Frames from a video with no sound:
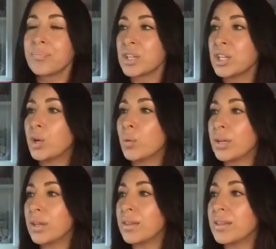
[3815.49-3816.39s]
One
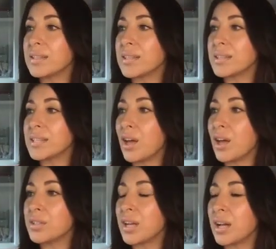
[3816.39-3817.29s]
of the things I see all
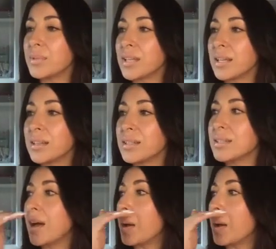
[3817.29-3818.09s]
the time is like this,